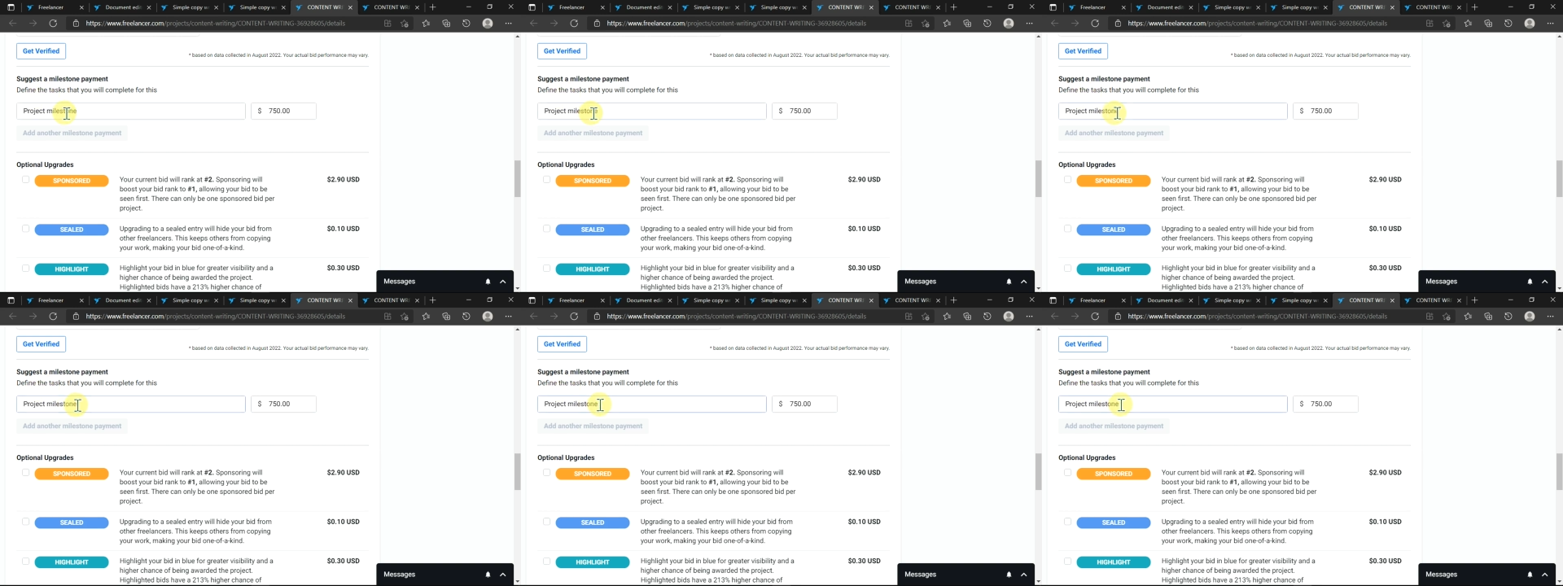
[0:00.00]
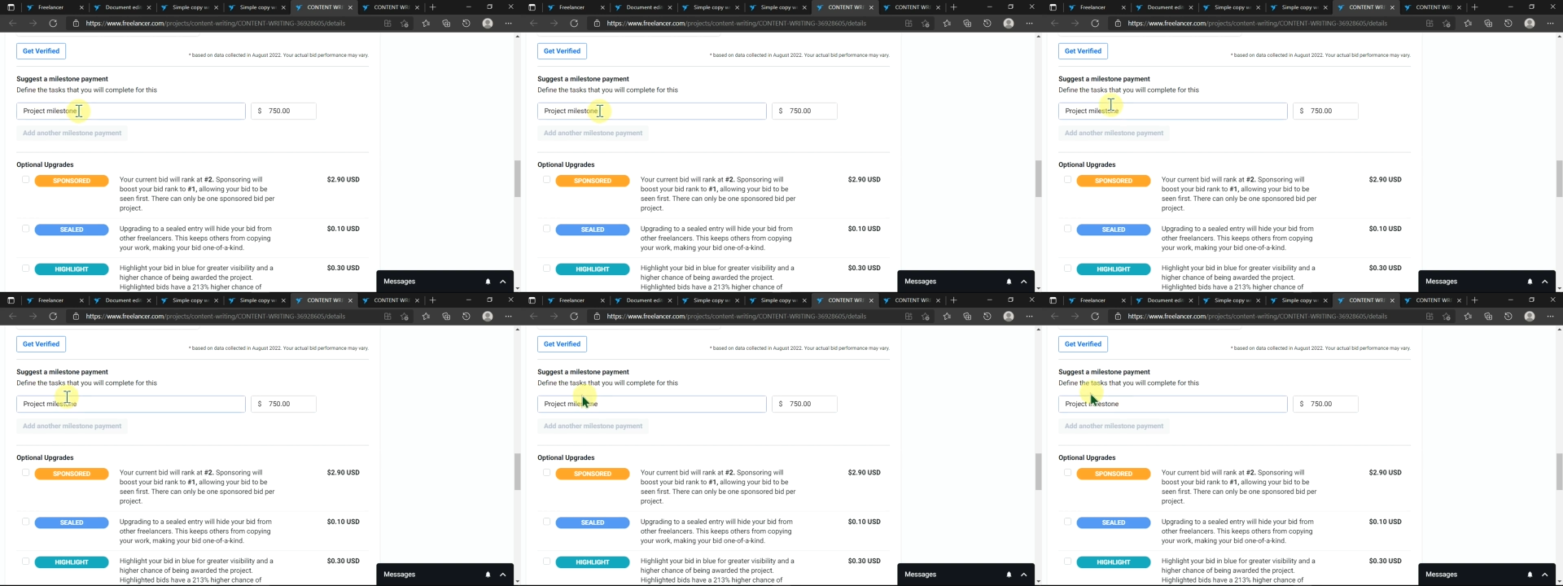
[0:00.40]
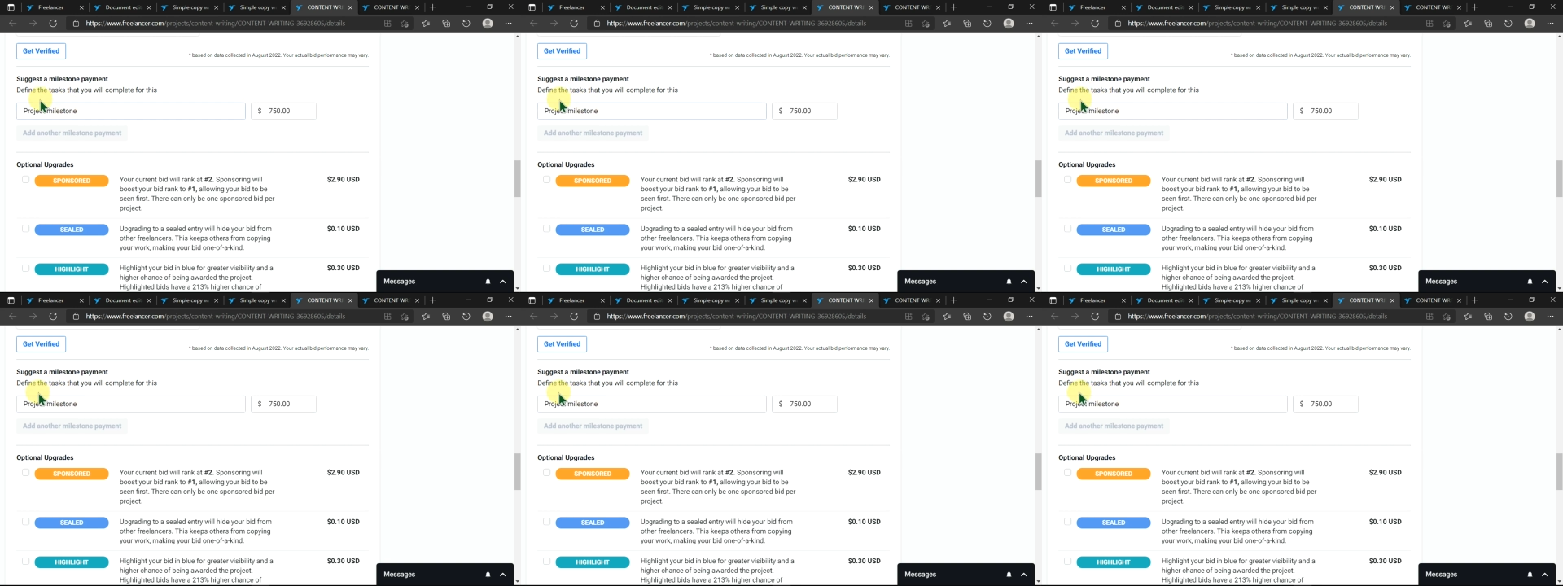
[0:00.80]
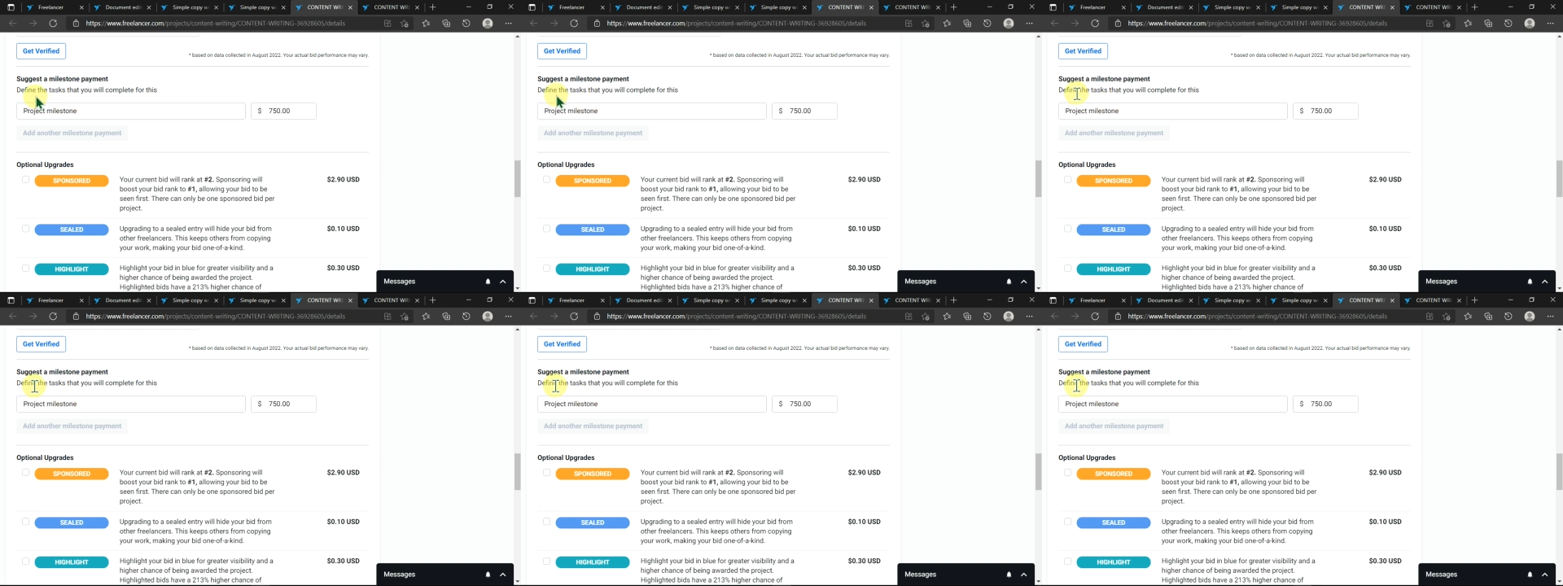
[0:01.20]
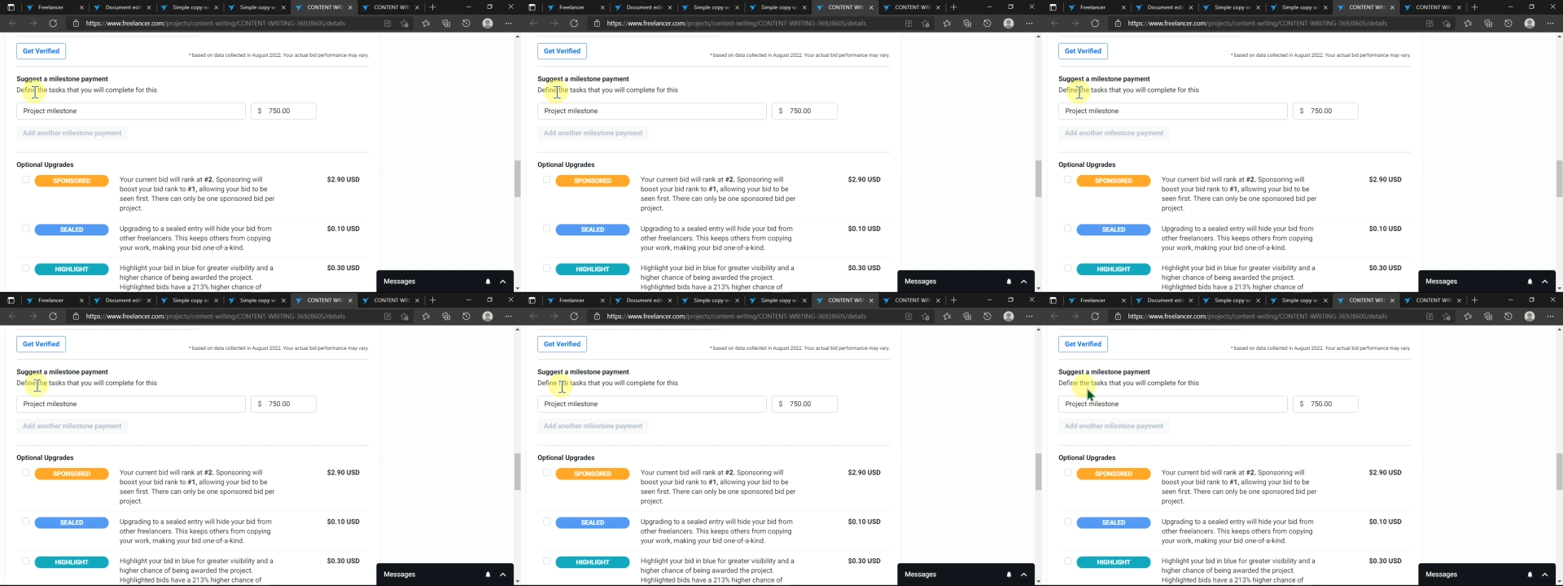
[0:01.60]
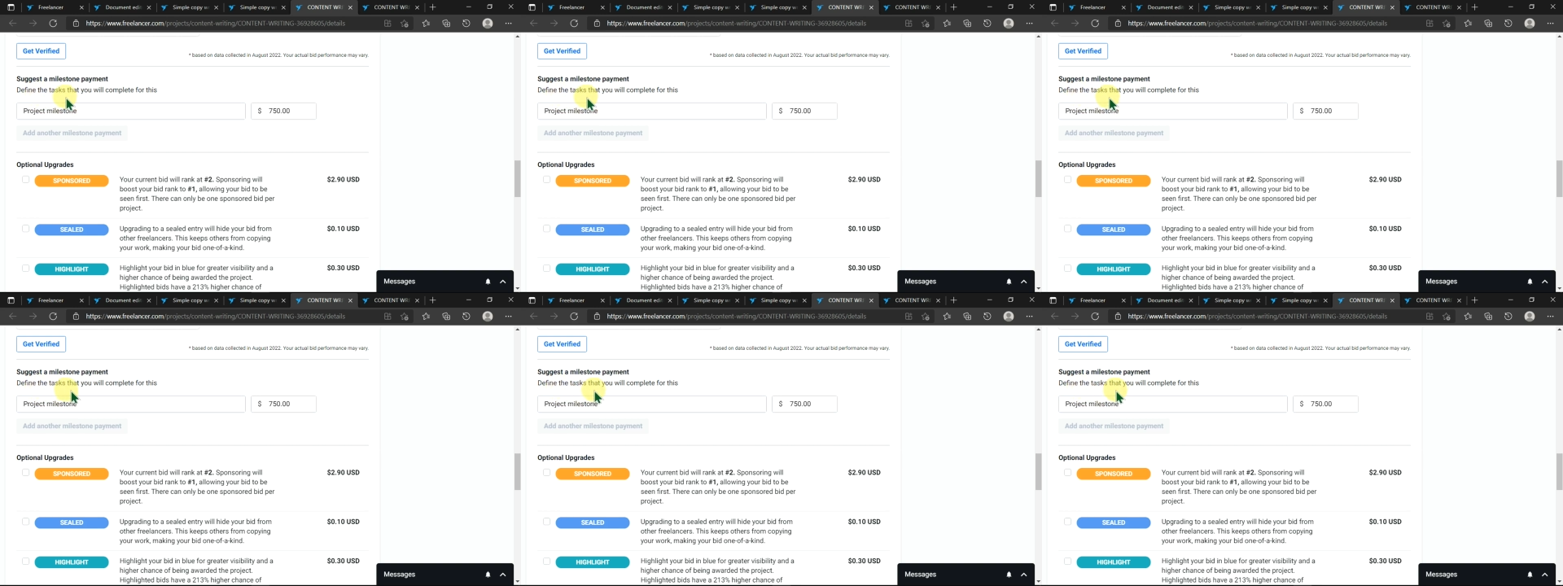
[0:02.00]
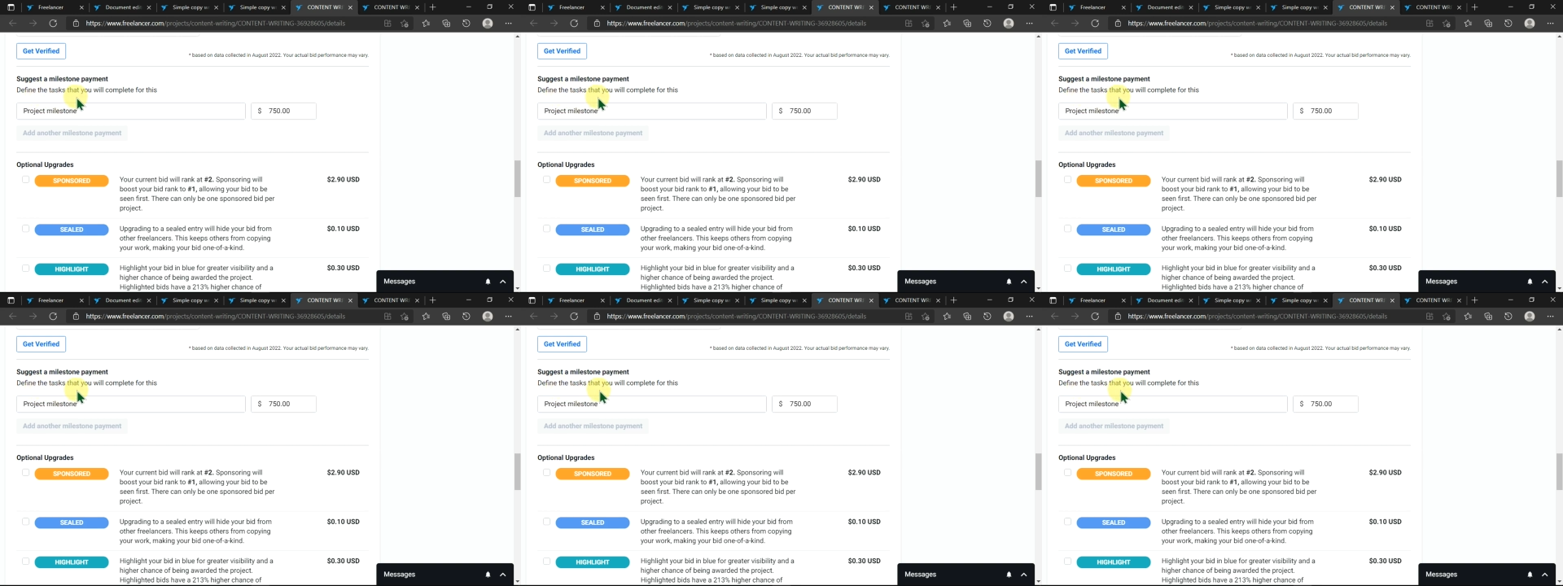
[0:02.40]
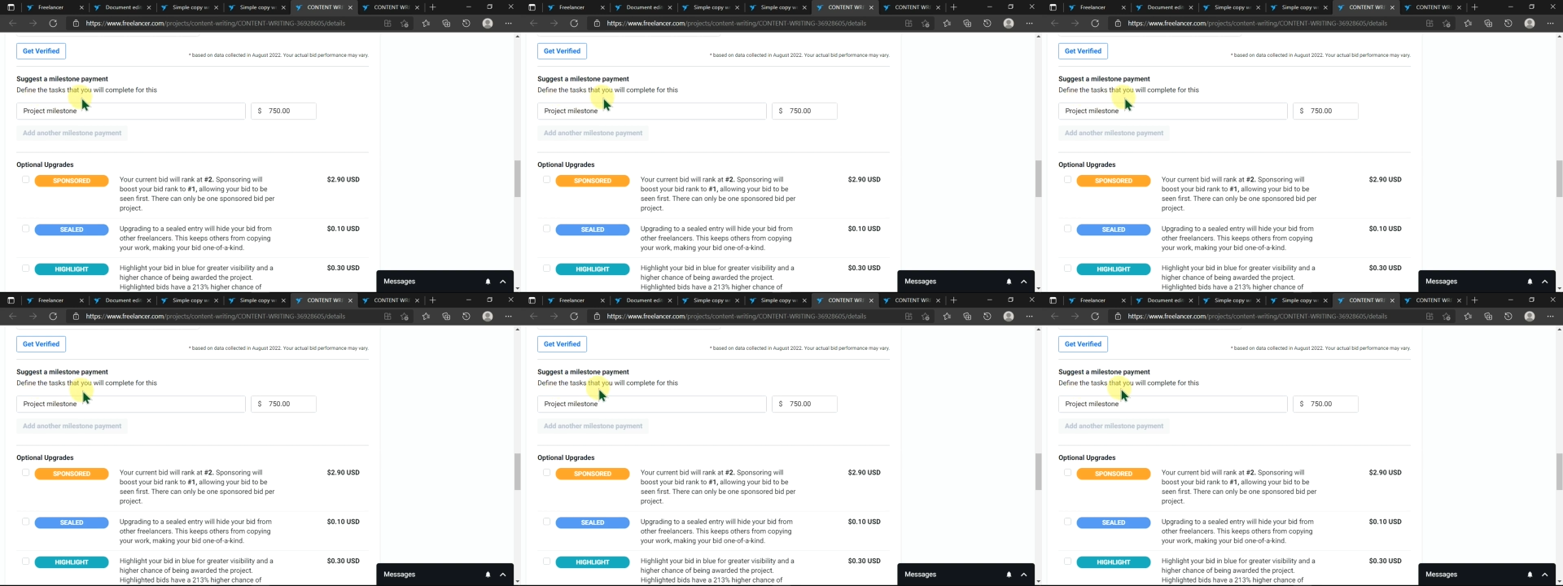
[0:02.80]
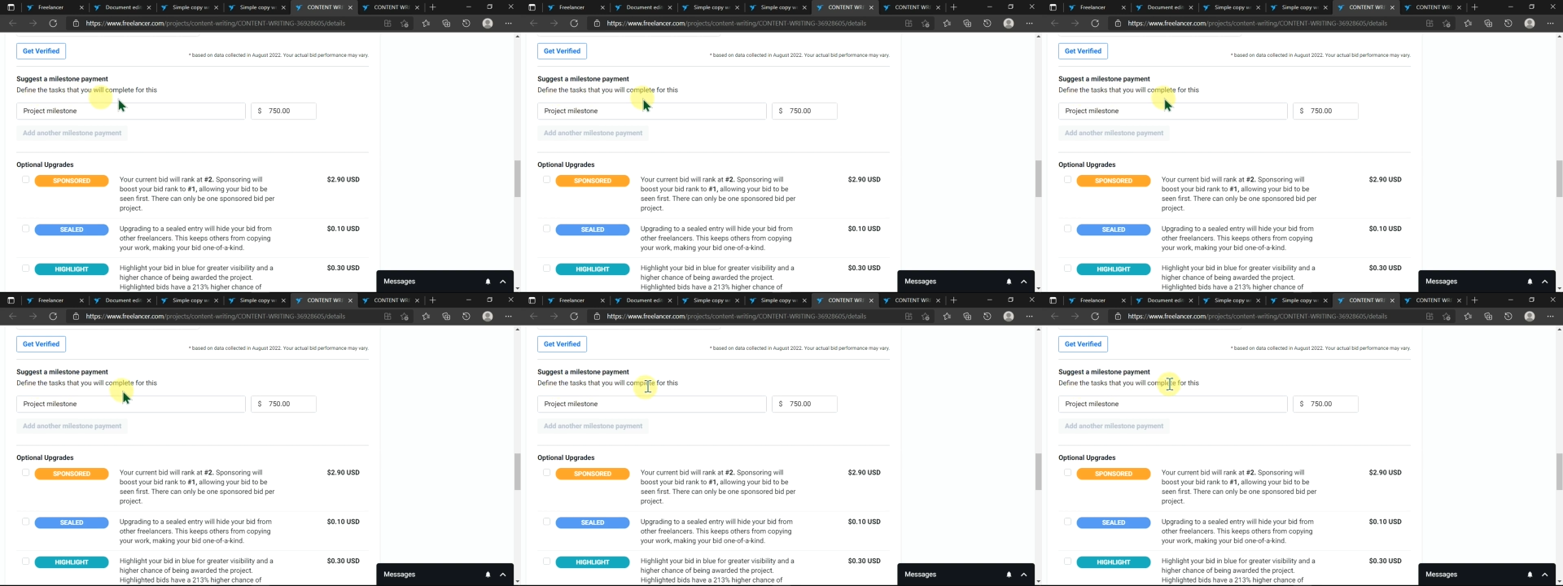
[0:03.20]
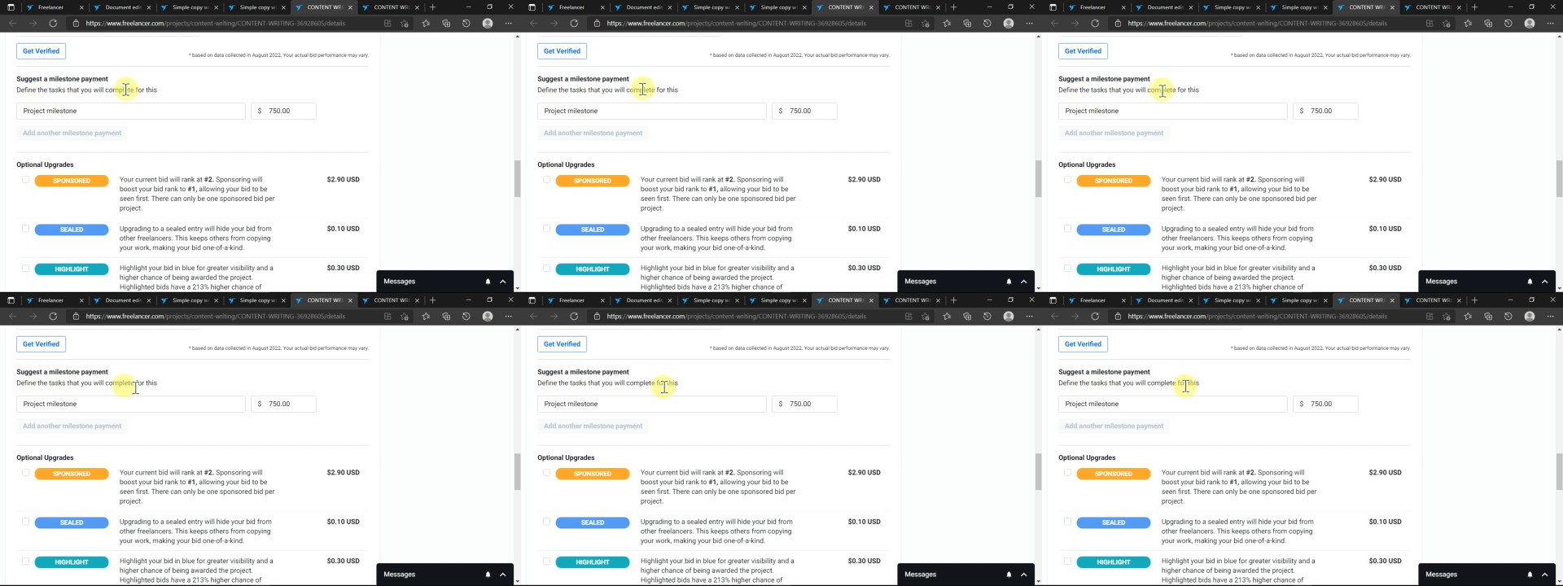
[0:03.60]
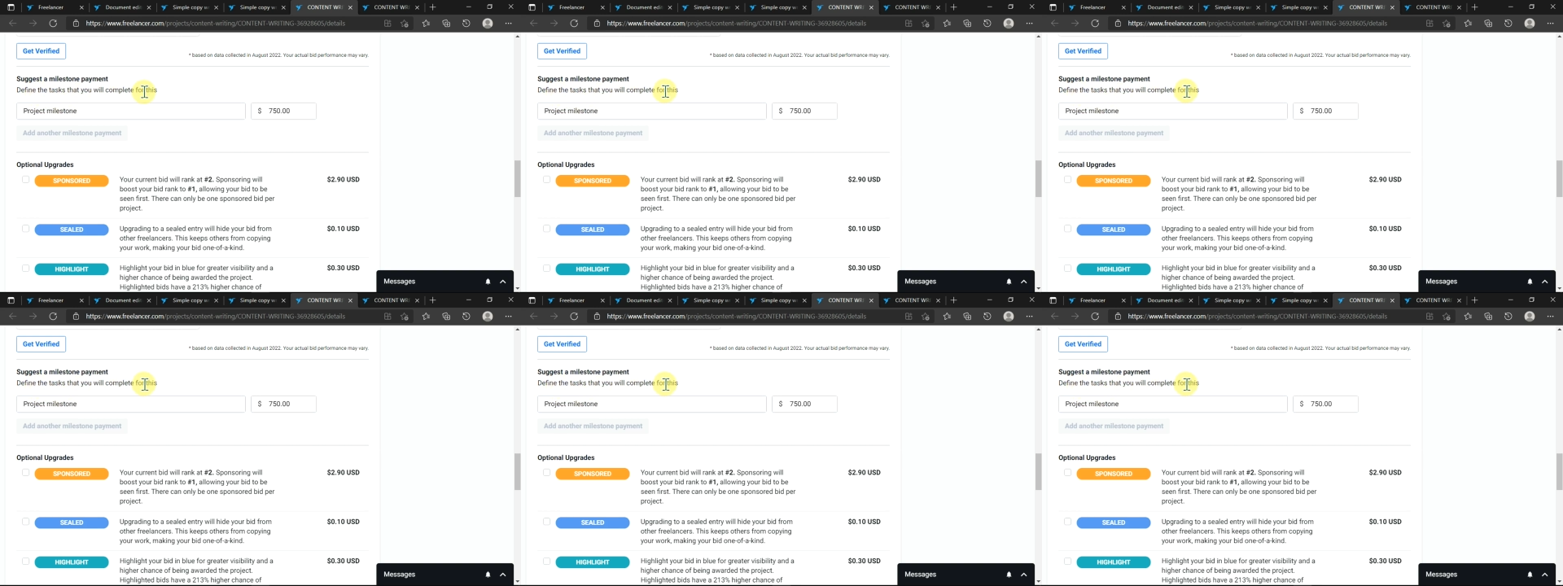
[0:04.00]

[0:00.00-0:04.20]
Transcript: [unreadable: no face in view]